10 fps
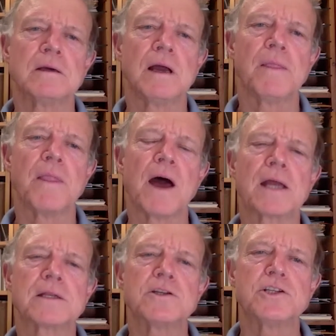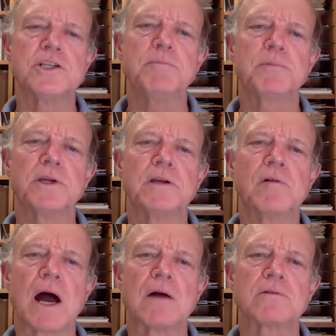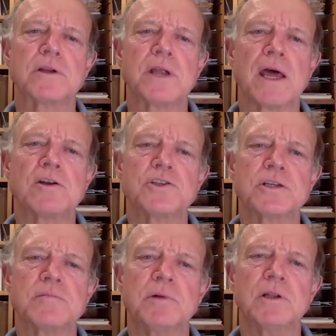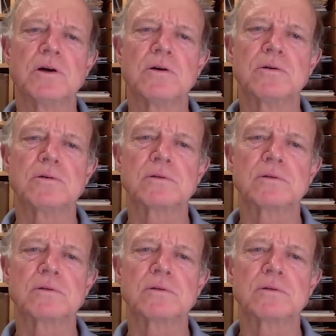and that deeply grounded energy below.